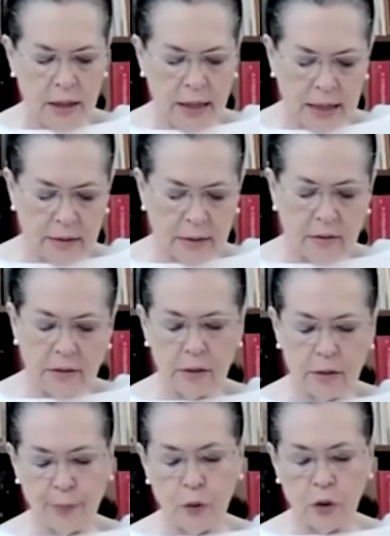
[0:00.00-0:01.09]
and
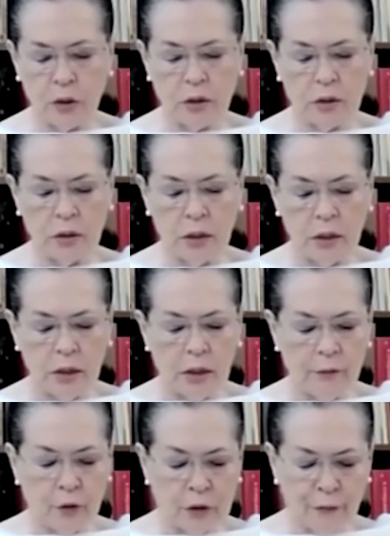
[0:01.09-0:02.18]
support
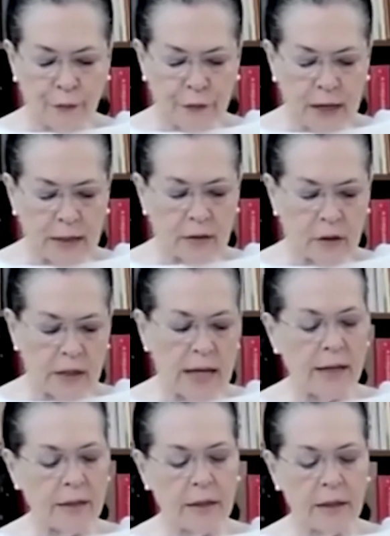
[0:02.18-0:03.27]
for the
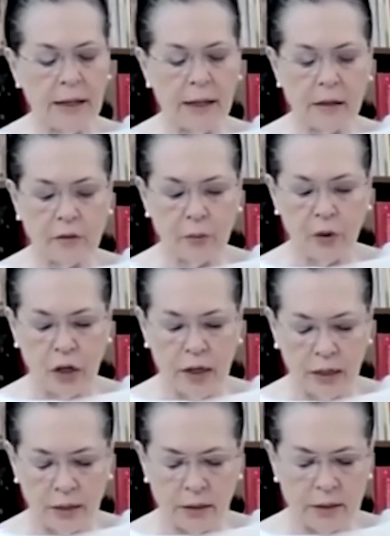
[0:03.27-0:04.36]
frontline health
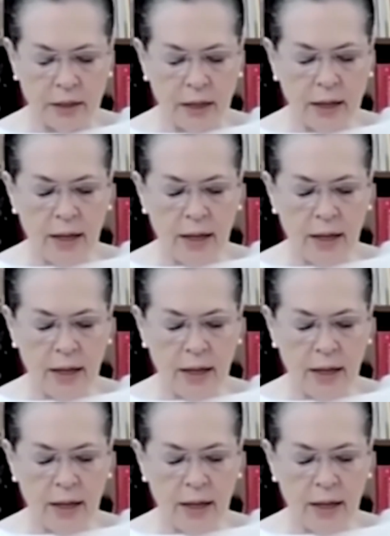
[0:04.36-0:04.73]
workers